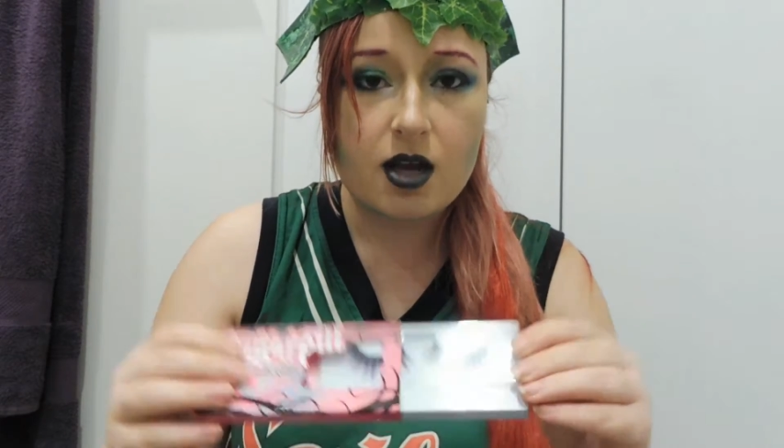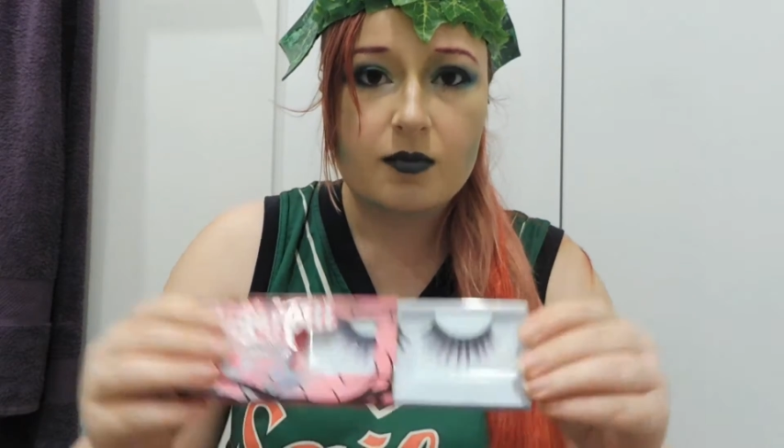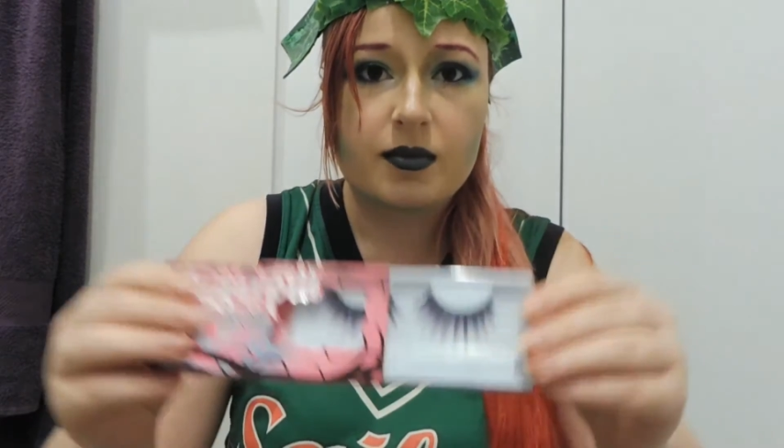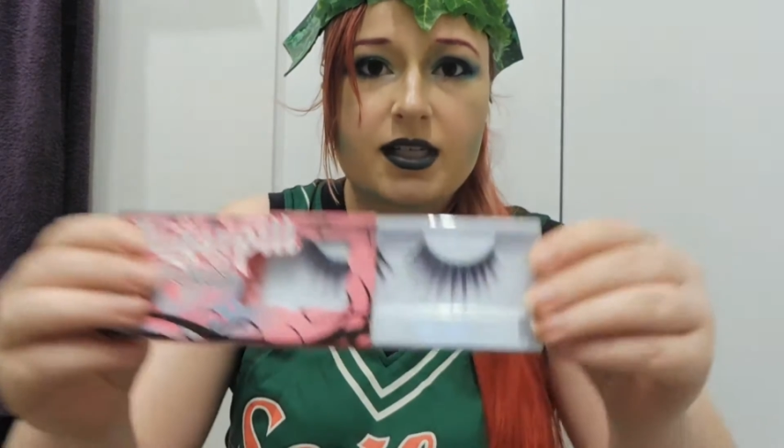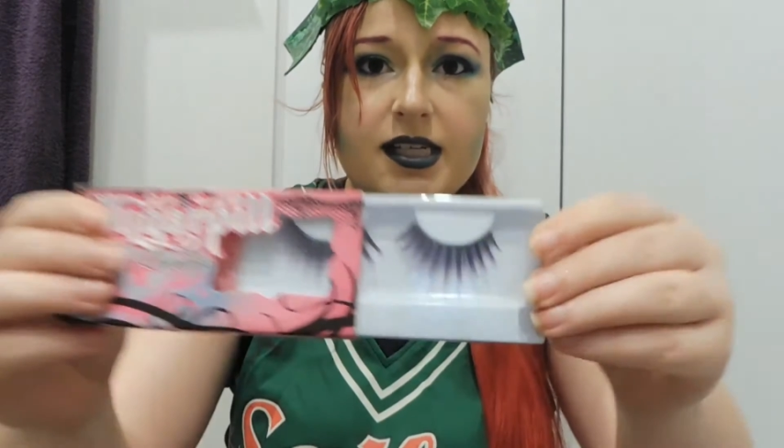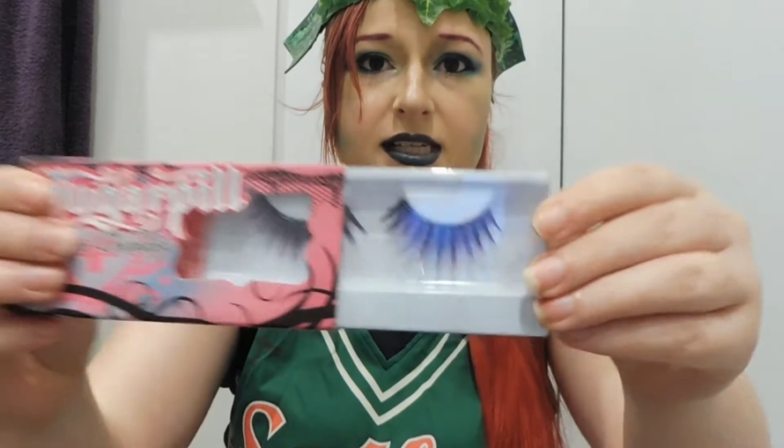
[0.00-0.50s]

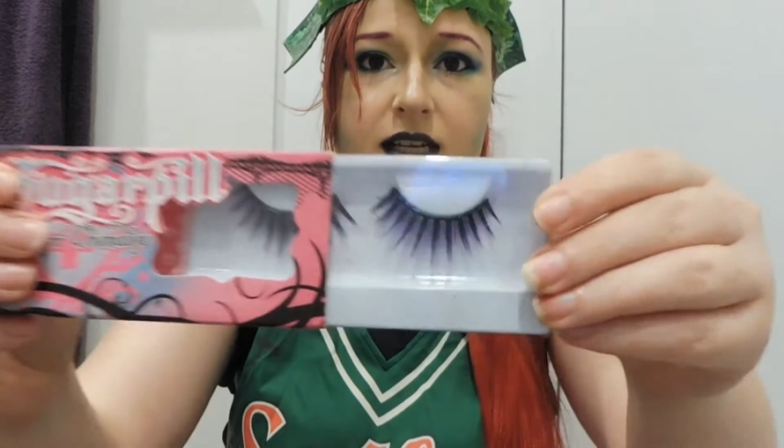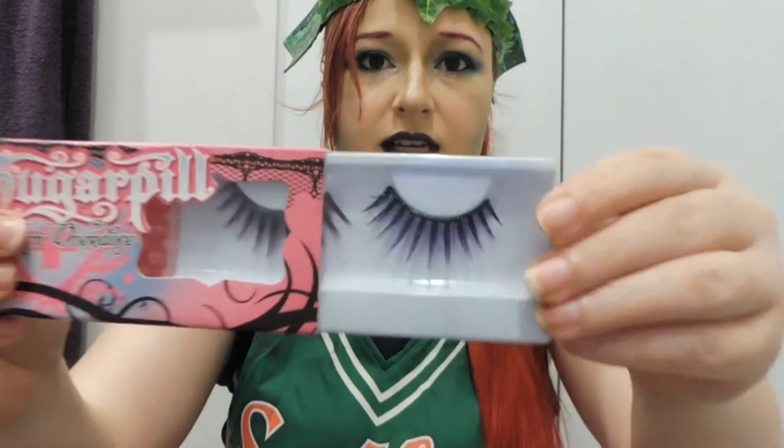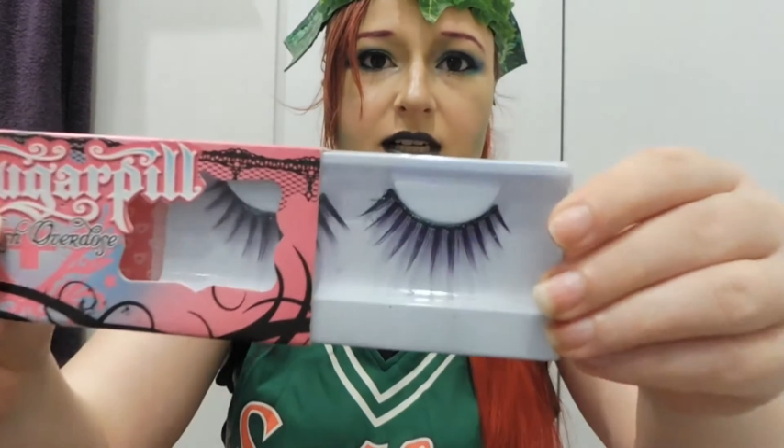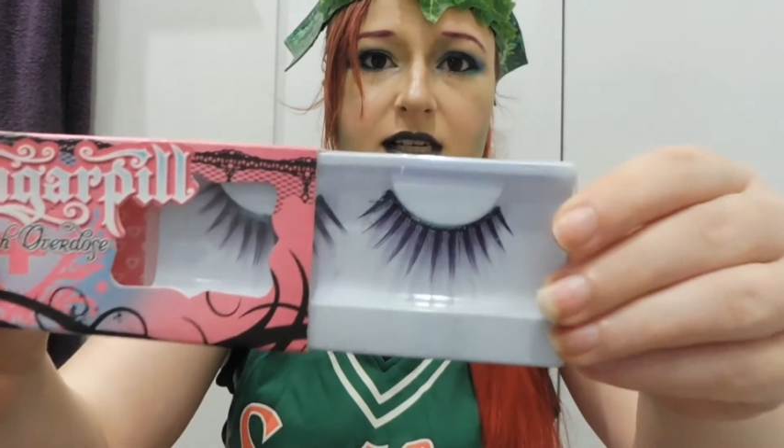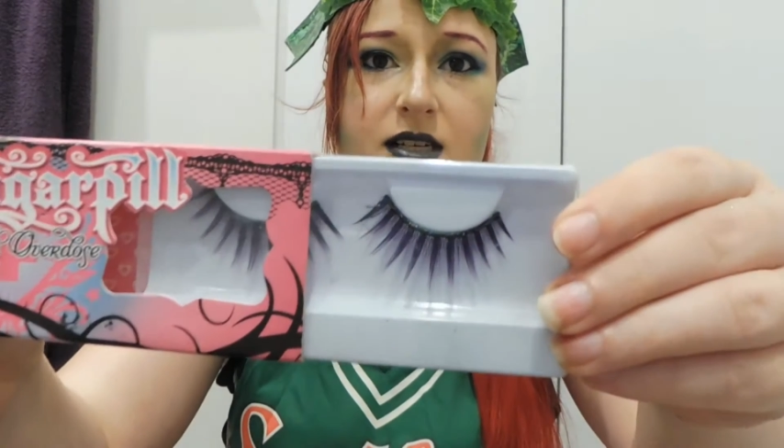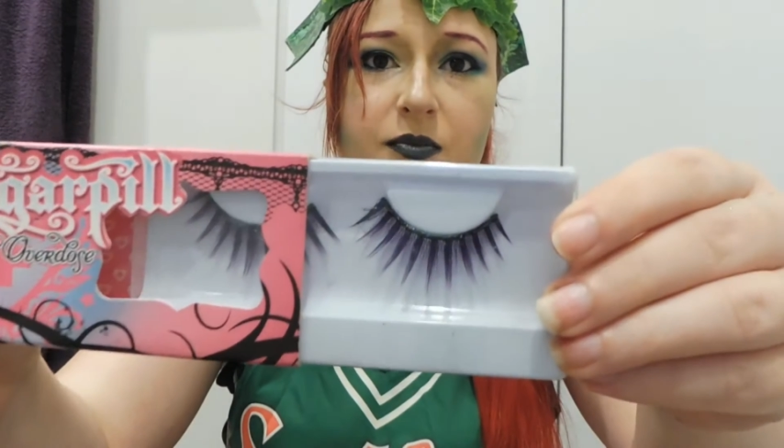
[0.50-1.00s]
but
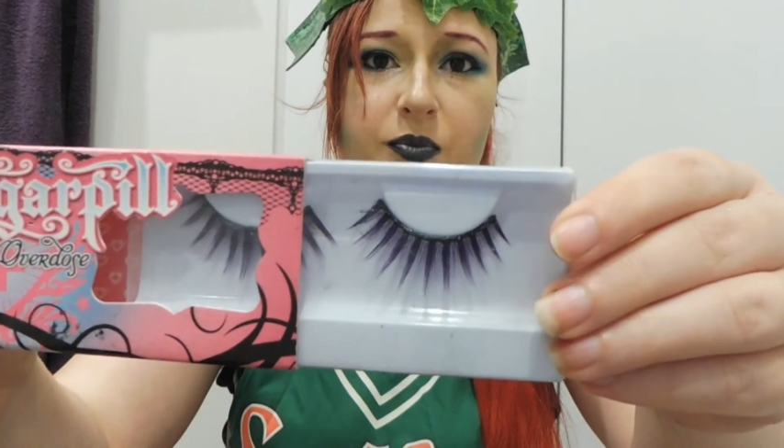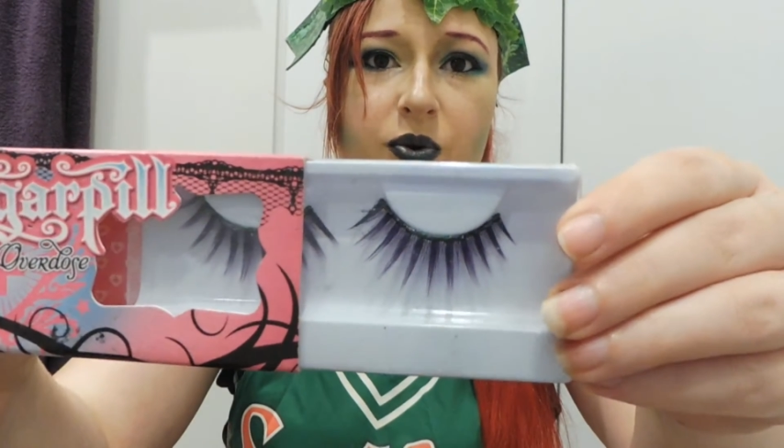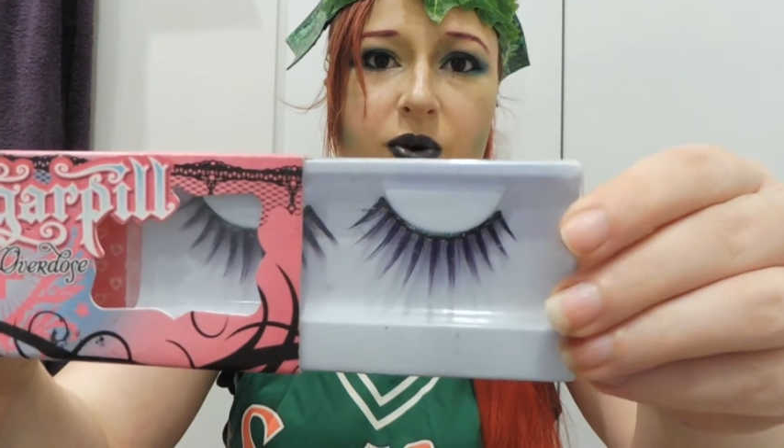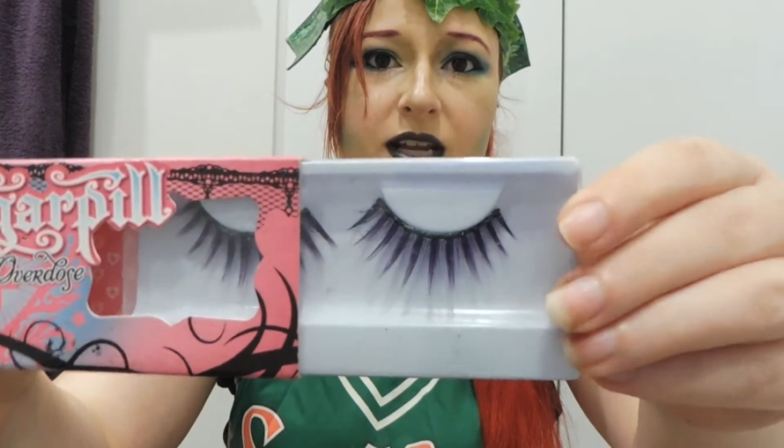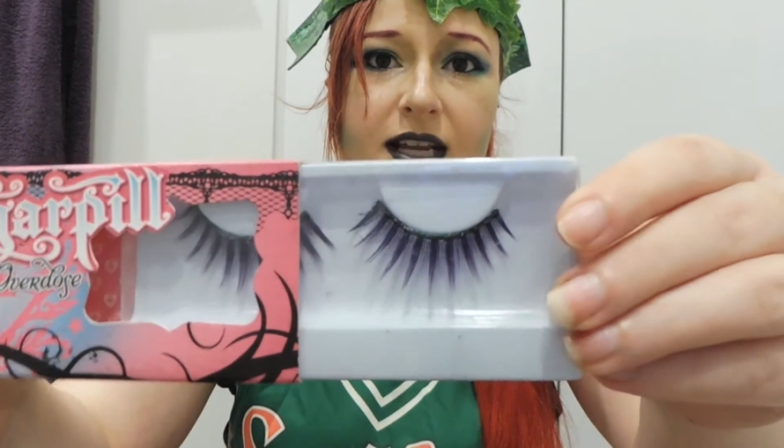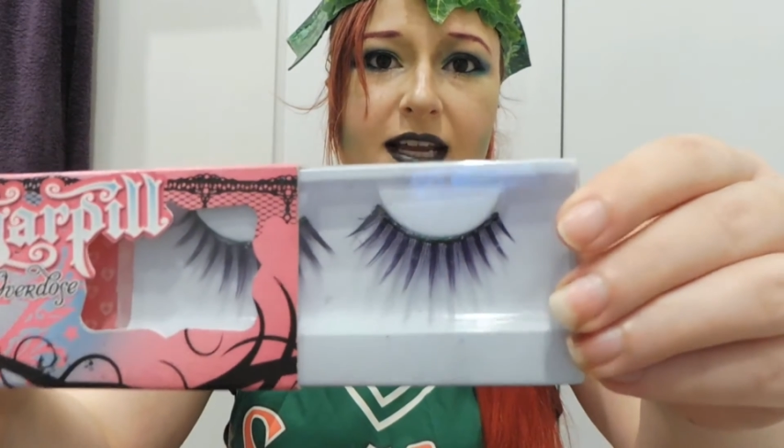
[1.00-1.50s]
these are
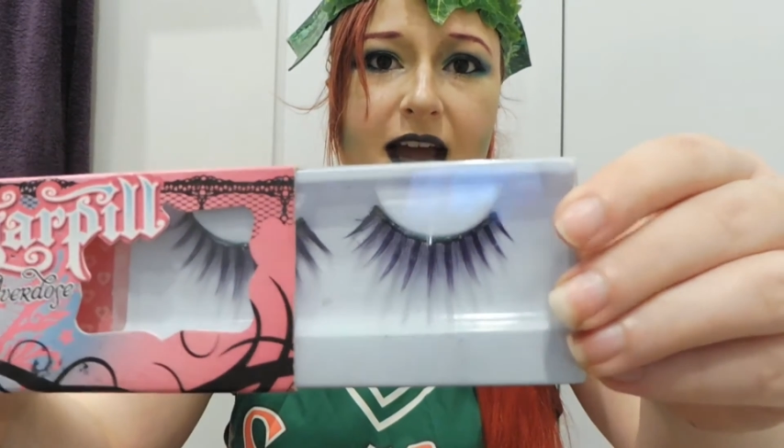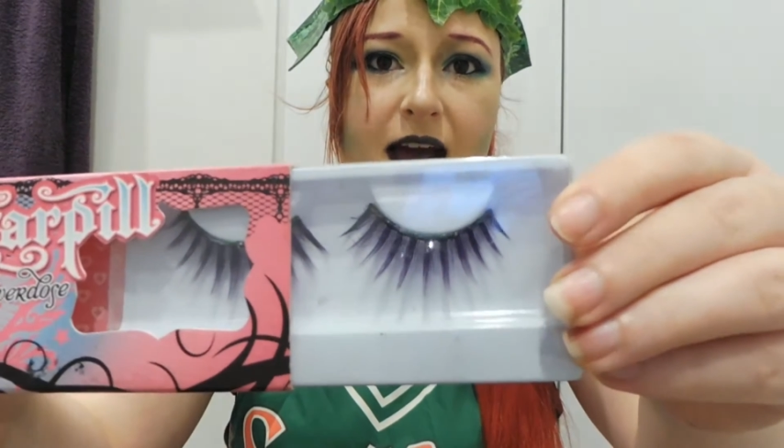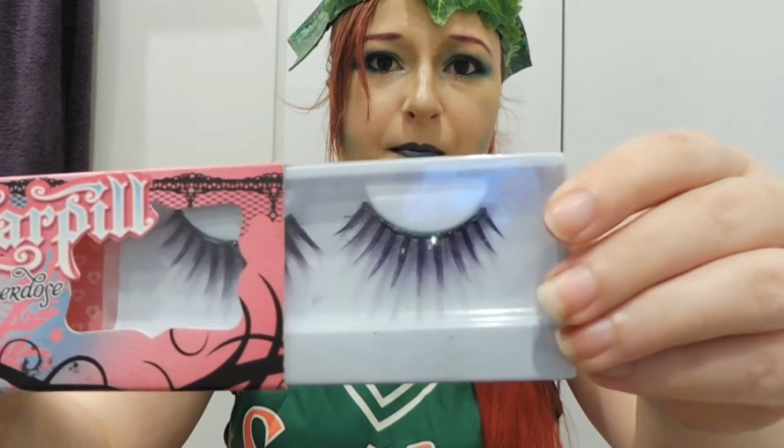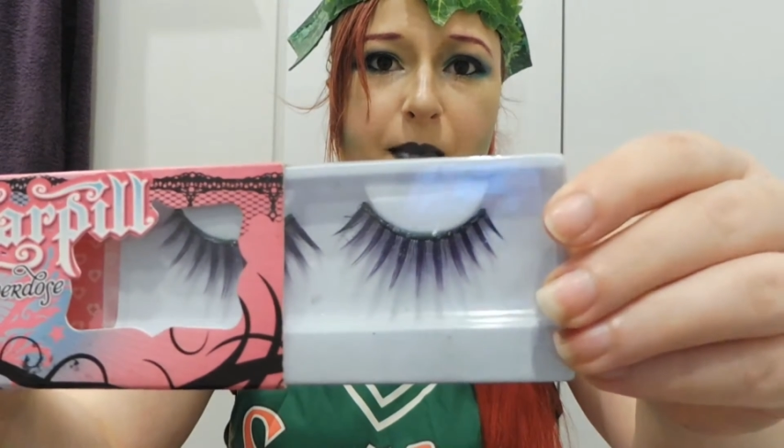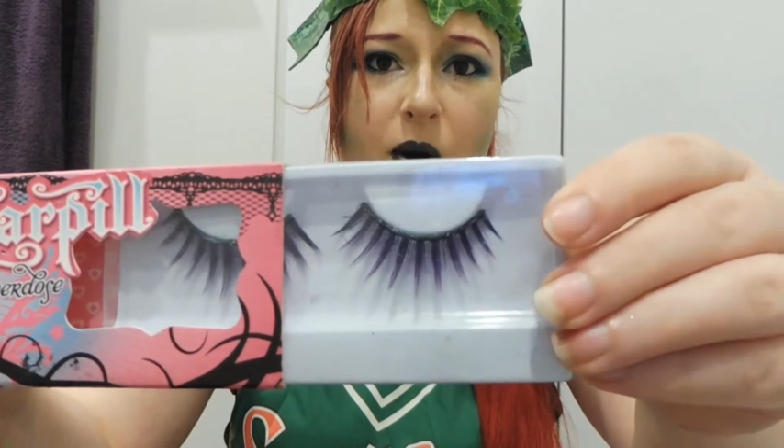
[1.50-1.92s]
pretty and